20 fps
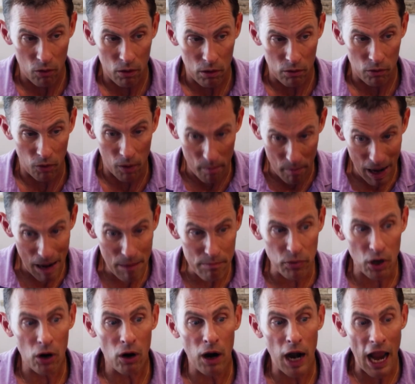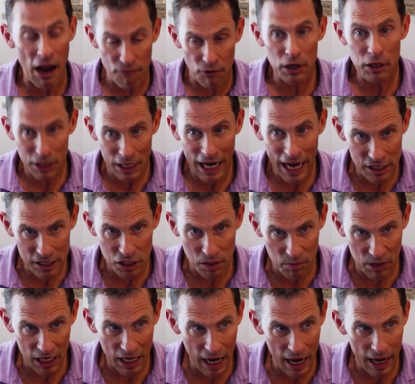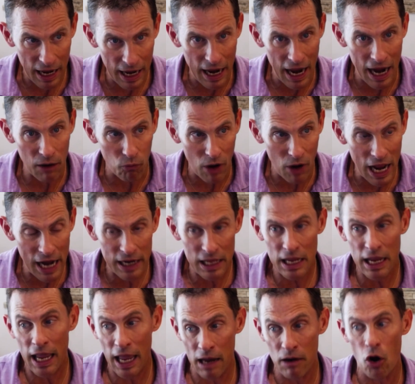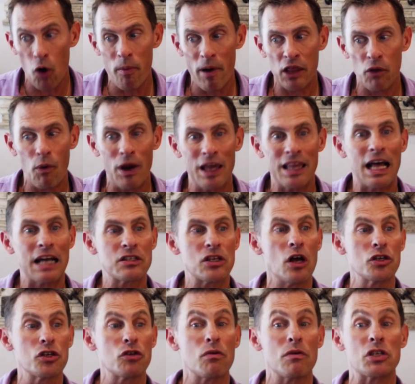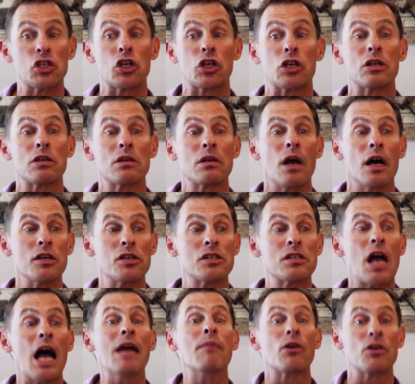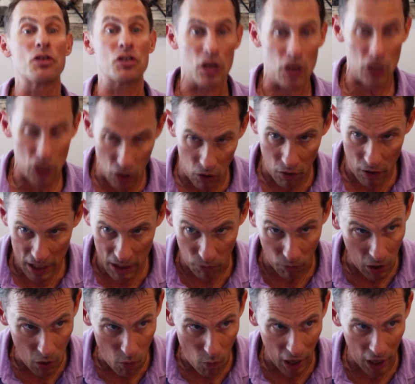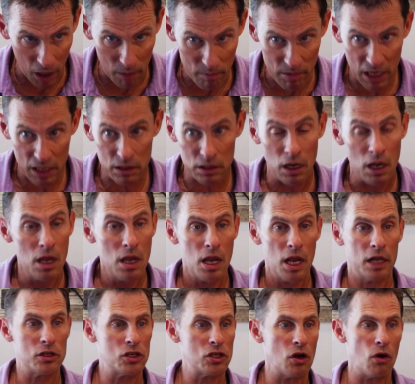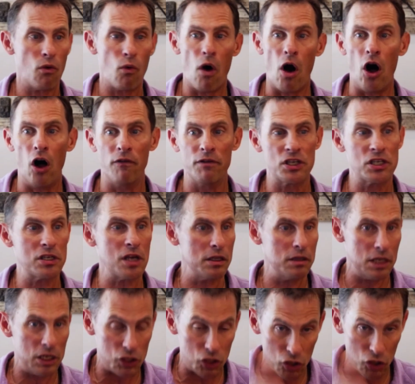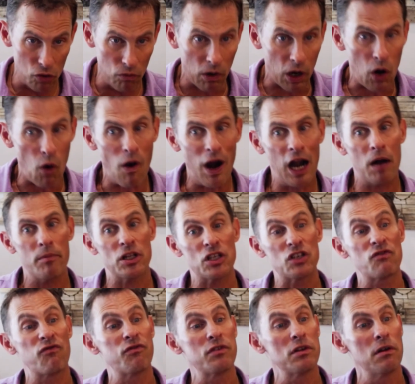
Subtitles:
remember everything has to be AI ready. And oh, by the way, that's also a cybersecurity requirement. And so all of a sudden these new requirements